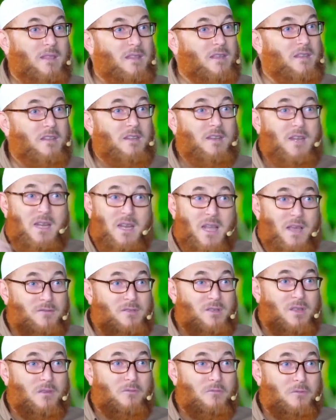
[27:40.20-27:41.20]
They didn't
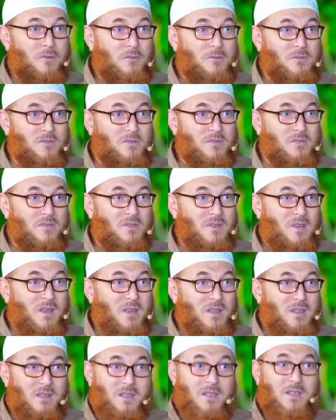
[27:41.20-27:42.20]
have cell phones.
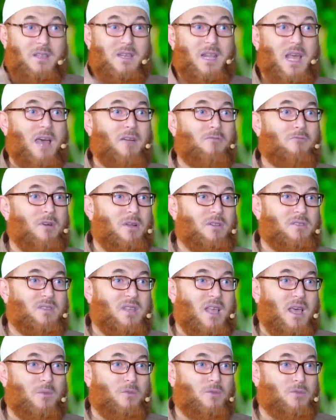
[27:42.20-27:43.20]
Mm. They didn't have
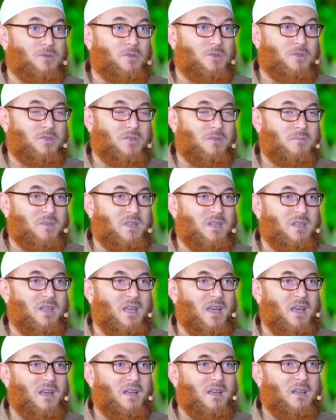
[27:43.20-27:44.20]
WhatsApp or social
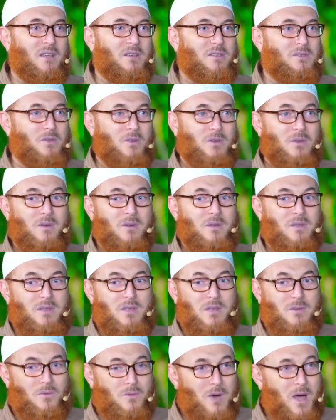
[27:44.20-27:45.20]
media. So
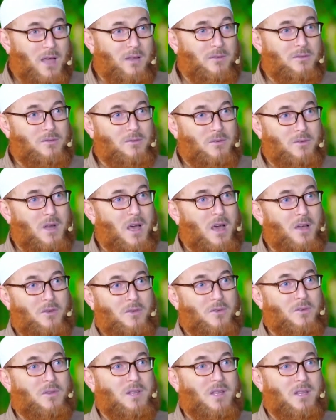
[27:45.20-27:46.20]
their wives do not
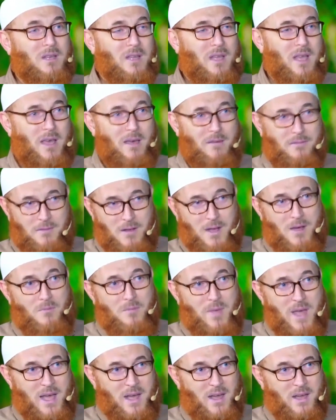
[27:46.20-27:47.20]
know that they have
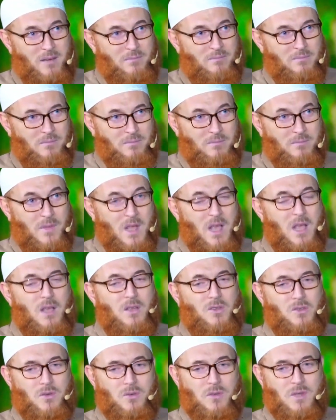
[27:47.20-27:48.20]
come back.
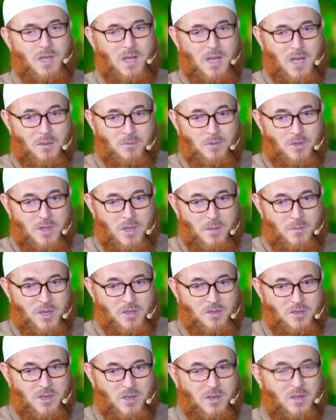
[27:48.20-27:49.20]
So when they come to the
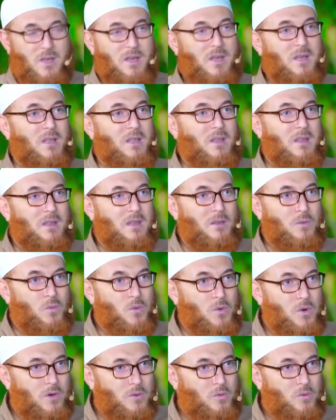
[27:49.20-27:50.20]
masjid, the
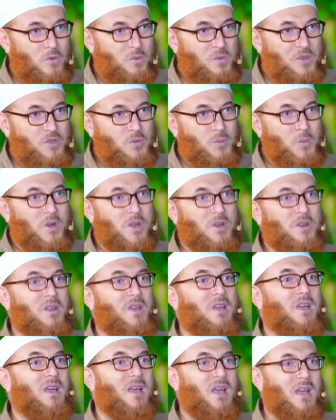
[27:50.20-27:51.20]
word will be spread
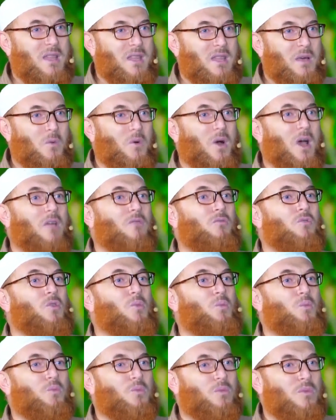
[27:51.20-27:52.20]
and the wife
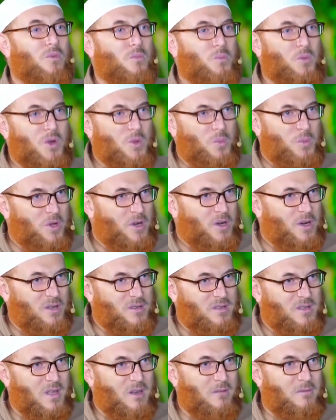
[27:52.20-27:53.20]
will prepare
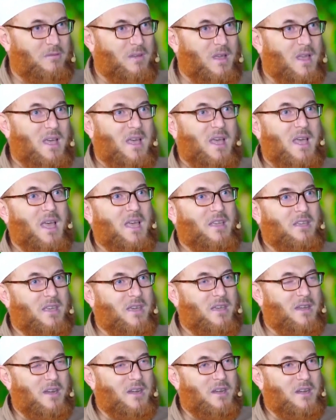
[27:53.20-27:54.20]
herself and
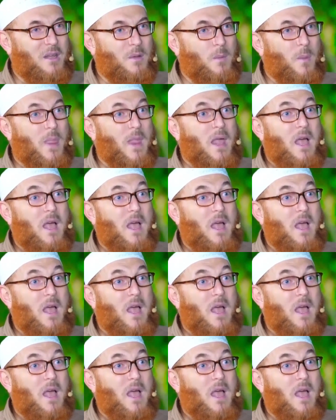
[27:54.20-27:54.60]
get ready.